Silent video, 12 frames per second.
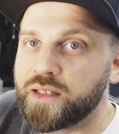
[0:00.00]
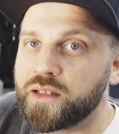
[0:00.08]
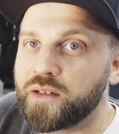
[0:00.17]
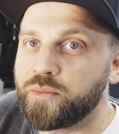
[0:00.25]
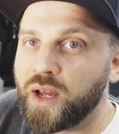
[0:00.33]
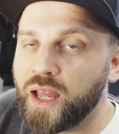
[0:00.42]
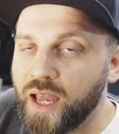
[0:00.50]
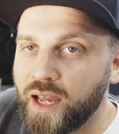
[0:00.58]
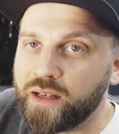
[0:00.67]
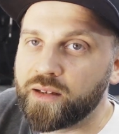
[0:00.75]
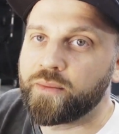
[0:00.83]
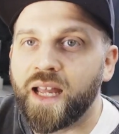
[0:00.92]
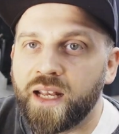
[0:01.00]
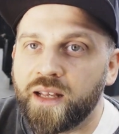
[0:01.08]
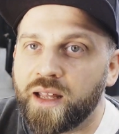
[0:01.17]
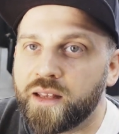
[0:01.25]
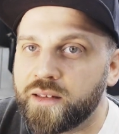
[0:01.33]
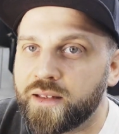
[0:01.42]
it in my head, and
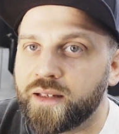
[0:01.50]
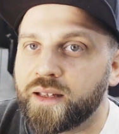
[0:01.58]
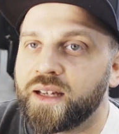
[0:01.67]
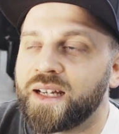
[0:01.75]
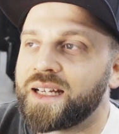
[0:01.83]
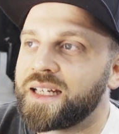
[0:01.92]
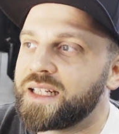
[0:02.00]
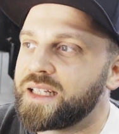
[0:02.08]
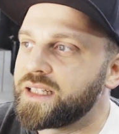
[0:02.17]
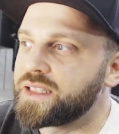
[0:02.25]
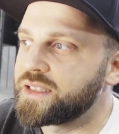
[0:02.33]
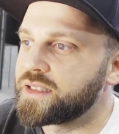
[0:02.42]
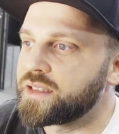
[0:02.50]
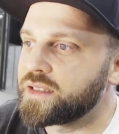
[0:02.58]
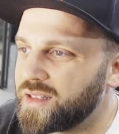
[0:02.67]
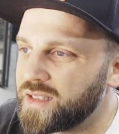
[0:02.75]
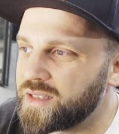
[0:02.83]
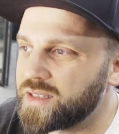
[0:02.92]
I think it isn't
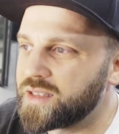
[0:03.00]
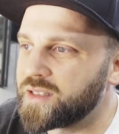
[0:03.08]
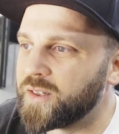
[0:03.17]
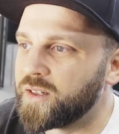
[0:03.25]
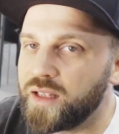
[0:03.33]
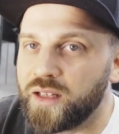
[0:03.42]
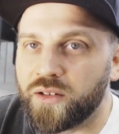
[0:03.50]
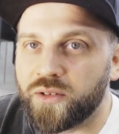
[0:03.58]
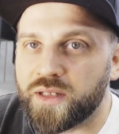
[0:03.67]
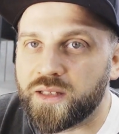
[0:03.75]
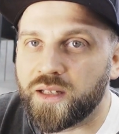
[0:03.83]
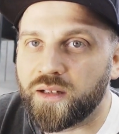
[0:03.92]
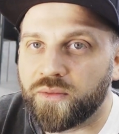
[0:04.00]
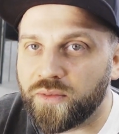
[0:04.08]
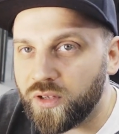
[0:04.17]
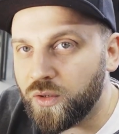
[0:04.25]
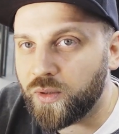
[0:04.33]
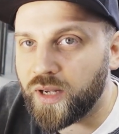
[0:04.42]
this interesting for
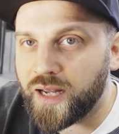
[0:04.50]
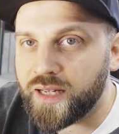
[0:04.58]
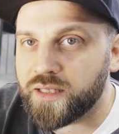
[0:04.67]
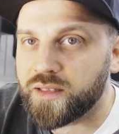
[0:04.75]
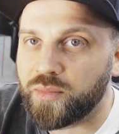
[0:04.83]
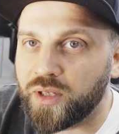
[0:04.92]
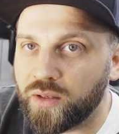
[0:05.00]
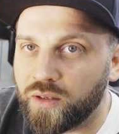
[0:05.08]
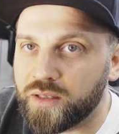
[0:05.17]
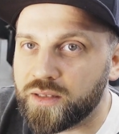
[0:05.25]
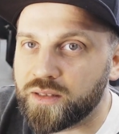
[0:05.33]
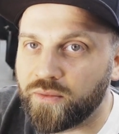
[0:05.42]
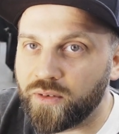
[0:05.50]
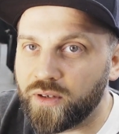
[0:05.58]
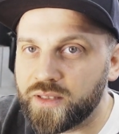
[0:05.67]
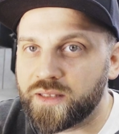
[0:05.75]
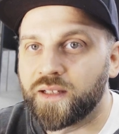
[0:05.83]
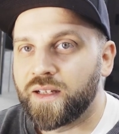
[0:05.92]
you guys because
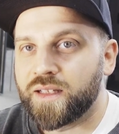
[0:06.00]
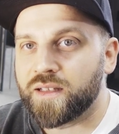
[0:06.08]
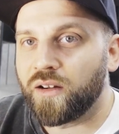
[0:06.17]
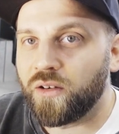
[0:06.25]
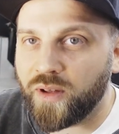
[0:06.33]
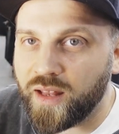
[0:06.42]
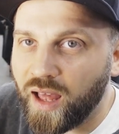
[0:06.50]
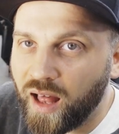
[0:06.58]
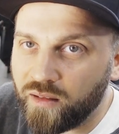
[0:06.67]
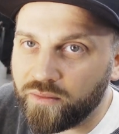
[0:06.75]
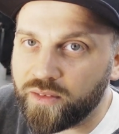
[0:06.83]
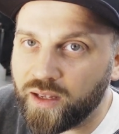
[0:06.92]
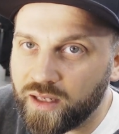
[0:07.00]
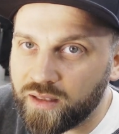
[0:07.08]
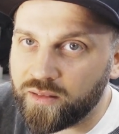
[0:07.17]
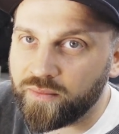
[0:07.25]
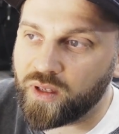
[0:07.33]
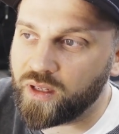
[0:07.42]
first it's already half done
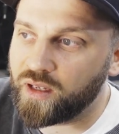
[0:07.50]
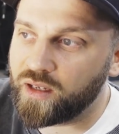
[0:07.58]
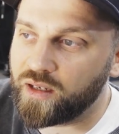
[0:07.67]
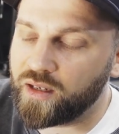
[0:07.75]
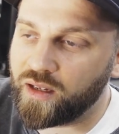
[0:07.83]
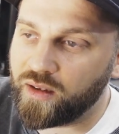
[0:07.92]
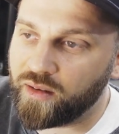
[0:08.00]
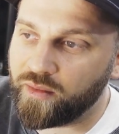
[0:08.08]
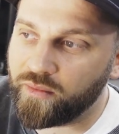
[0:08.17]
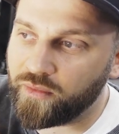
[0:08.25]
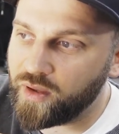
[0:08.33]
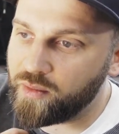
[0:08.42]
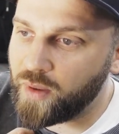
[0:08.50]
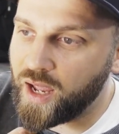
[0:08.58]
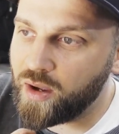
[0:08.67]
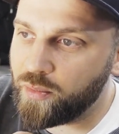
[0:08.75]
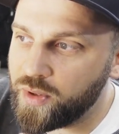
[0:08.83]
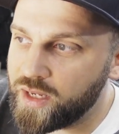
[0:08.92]
and in my
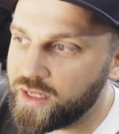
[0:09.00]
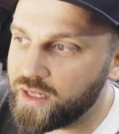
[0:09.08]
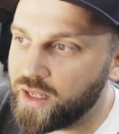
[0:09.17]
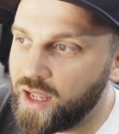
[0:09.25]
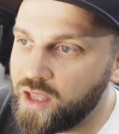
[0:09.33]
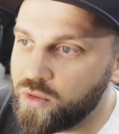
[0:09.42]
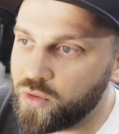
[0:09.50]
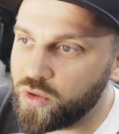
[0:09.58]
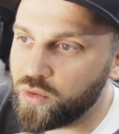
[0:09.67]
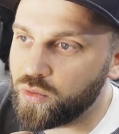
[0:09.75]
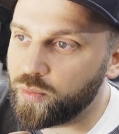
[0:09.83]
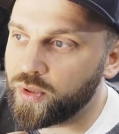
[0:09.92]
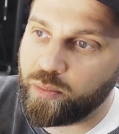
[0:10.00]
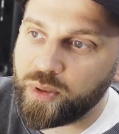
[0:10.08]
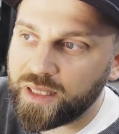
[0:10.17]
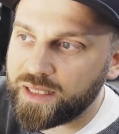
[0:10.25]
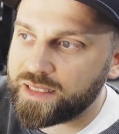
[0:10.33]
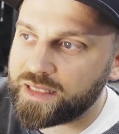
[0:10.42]
opinion a YouTube
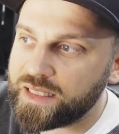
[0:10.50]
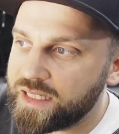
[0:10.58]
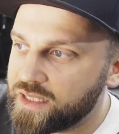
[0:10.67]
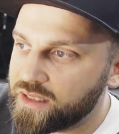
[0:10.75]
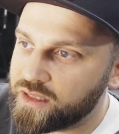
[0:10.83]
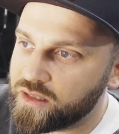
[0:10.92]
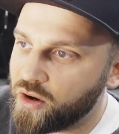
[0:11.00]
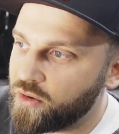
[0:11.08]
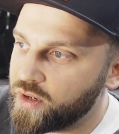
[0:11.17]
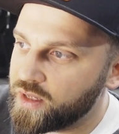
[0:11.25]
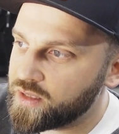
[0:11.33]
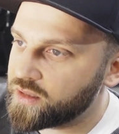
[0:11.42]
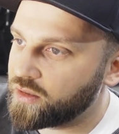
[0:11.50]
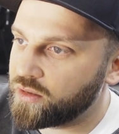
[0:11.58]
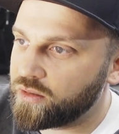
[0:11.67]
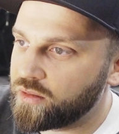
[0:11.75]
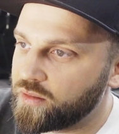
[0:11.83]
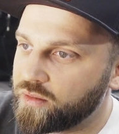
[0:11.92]
build needs a story.
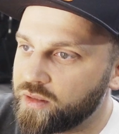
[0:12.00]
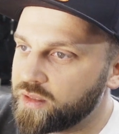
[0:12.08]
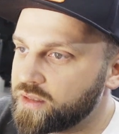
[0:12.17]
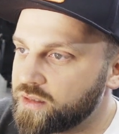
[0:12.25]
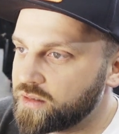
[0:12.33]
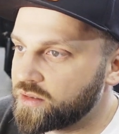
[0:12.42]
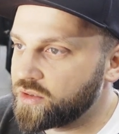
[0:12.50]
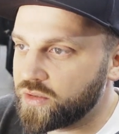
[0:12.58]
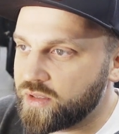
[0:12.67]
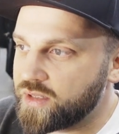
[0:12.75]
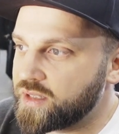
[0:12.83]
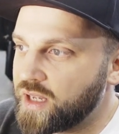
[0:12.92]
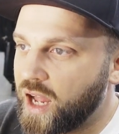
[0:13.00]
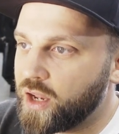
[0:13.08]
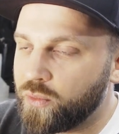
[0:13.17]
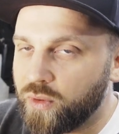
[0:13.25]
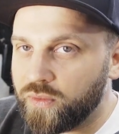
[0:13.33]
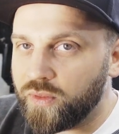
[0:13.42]
So it should
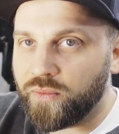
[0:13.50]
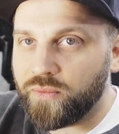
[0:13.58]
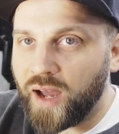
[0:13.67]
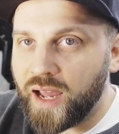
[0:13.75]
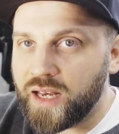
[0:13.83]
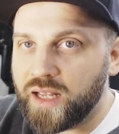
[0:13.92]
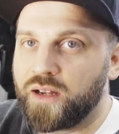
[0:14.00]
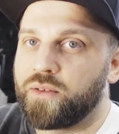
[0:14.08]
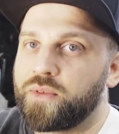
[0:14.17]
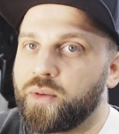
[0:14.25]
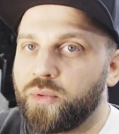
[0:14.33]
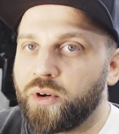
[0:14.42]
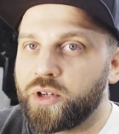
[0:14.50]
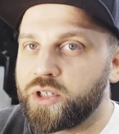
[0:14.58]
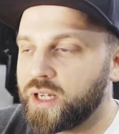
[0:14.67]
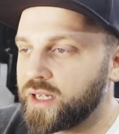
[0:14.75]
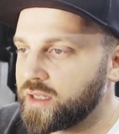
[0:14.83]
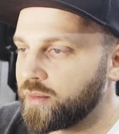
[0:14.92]
start with the finding of the
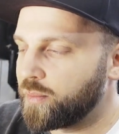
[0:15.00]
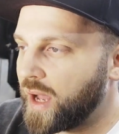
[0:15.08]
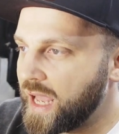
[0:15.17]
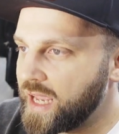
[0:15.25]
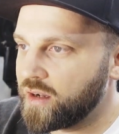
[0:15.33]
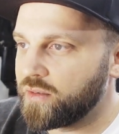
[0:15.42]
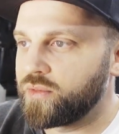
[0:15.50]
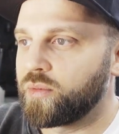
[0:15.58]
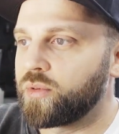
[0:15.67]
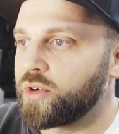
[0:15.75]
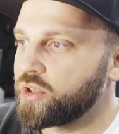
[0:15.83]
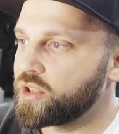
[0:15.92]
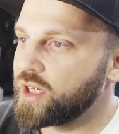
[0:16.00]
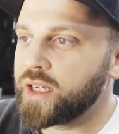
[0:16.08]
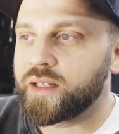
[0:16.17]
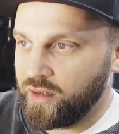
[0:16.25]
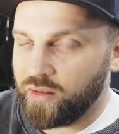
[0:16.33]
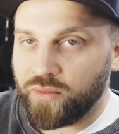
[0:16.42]
project, the buying of the
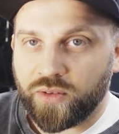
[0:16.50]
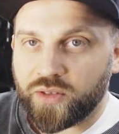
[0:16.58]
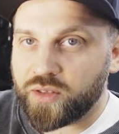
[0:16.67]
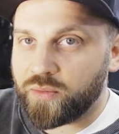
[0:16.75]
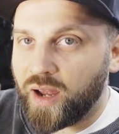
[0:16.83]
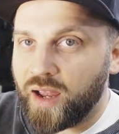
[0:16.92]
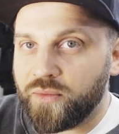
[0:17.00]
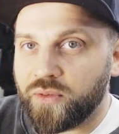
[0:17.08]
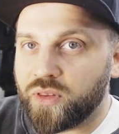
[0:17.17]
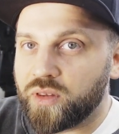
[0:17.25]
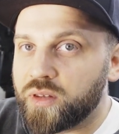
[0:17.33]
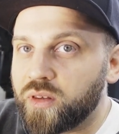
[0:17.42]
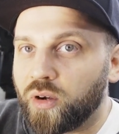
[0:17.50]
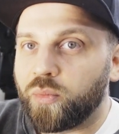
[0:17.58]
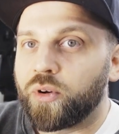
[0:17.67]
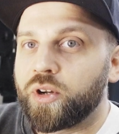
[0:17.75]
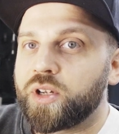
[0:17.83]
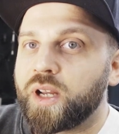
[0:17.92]
project, the first drive with the stock
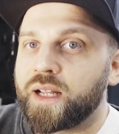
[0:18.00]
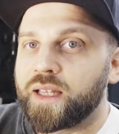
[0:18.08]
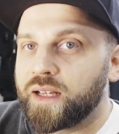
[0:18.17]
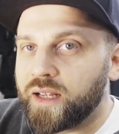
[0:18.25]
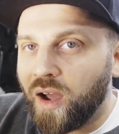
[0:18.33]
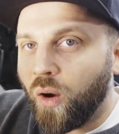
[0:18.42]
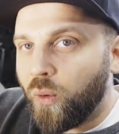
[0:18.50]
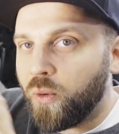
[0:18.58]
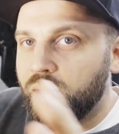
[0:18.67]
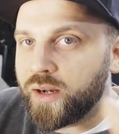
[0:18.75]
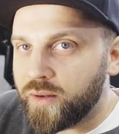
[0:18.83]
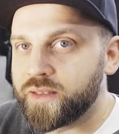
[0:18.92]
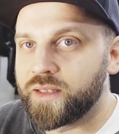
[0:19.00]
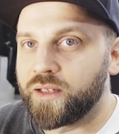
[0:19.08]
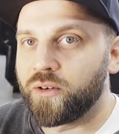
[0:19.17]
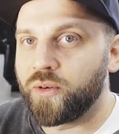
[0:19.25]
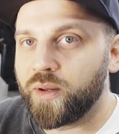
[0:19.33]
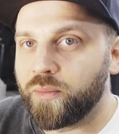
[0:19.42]
project and the whole
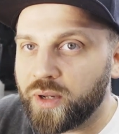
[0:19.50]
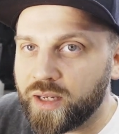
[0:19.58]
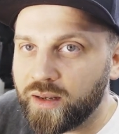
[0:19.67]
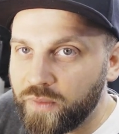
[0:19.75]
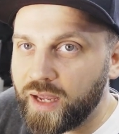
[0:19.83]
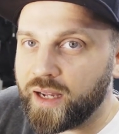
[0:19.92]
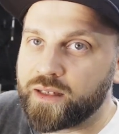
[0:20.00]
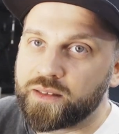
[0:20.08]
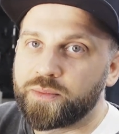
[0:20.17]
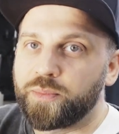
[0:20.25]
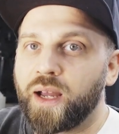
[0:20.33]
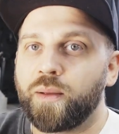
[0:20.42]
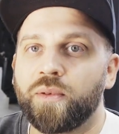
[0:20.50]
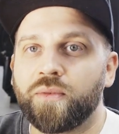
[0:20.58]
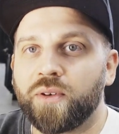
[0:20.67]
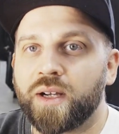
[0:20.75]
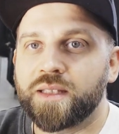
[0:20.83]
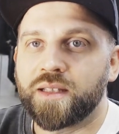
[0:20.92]
scenery. But I got this bike
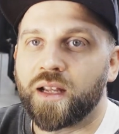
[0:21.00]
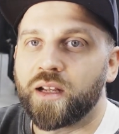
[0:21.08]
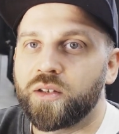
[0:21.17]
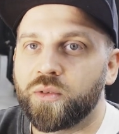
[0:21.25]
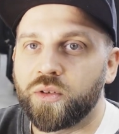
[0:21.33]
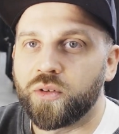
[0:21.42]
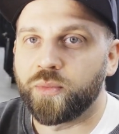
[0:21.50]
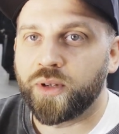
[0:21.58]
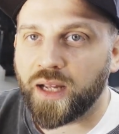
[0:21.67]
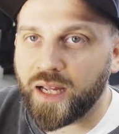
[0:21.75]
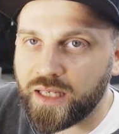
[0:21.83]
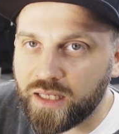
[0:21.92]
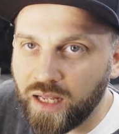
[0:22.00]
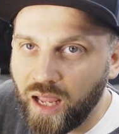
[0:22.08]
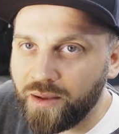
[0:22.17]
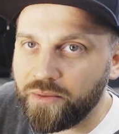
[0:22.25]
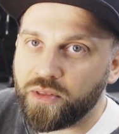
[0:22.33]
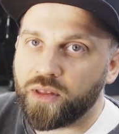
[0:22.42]
before I started YouTube and I did
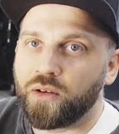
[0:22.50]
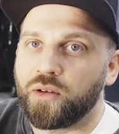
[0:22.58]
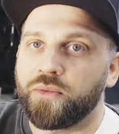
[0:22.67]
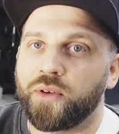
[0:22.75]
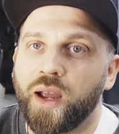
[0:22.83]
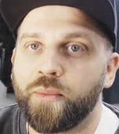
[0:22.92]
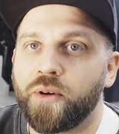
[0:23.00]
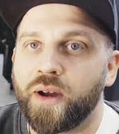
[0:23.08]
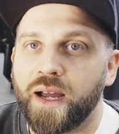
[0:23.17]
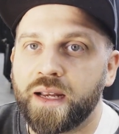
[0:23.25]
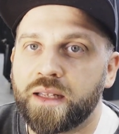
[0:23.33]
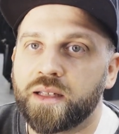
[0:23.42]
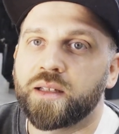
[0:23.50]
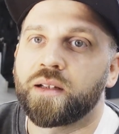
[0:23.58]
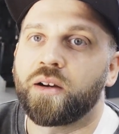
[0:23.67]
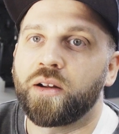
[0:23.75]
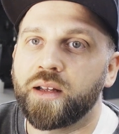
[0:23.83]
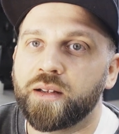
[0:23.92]
everything off camera I did
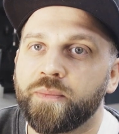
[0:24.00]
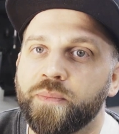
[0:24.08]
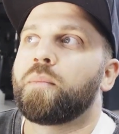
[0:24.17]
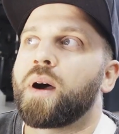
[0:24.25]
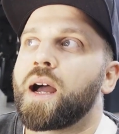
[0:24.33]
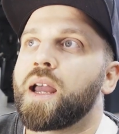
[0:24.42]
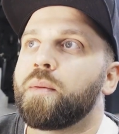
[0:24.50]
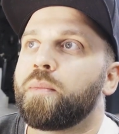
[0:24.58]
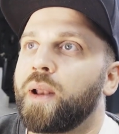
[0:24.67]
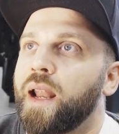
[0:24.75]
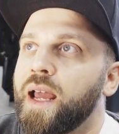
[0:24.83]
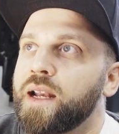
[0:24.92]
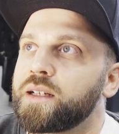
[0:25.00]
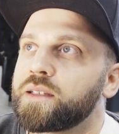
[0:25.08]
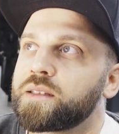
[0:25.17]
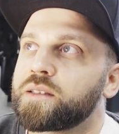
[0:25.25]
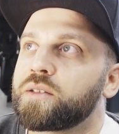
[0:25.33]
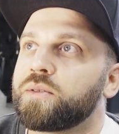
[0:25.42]
on it. My plan
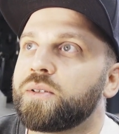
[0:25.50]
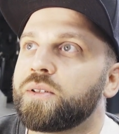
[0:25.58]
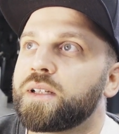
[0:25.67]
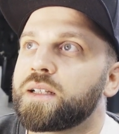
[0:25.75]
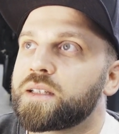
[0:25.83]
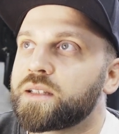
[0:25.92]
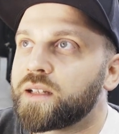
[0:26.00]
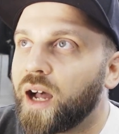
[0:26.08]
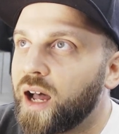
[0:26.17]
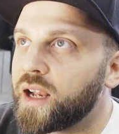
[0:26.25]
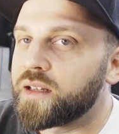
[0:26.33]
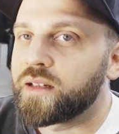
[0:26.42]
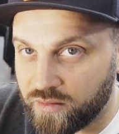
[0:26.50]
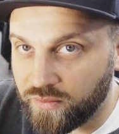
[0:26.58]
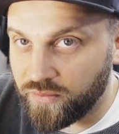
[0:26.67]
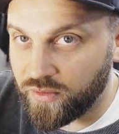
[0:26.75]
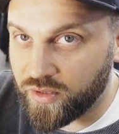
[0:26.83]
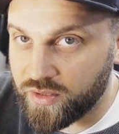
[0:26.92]
is to start the
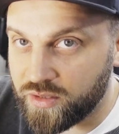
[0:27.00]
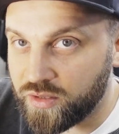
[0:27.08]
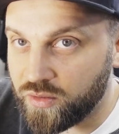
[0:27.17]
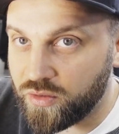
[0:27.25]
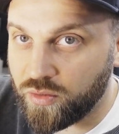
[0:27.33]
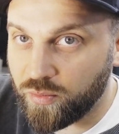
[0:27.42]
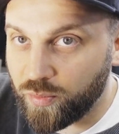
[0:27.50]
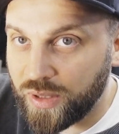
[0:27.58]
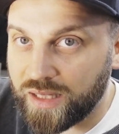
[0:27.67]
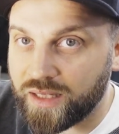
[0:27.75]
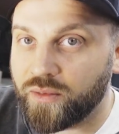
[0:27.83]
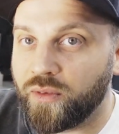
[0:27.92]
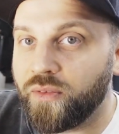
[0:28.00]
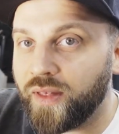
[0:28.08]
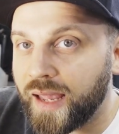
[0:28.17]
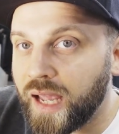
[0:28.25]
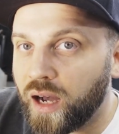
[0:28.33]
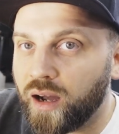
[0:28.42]
first YouTube build with a
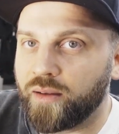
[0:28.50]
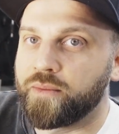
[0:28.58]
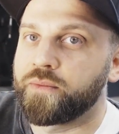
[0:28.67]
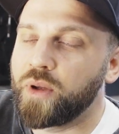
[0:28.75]
car.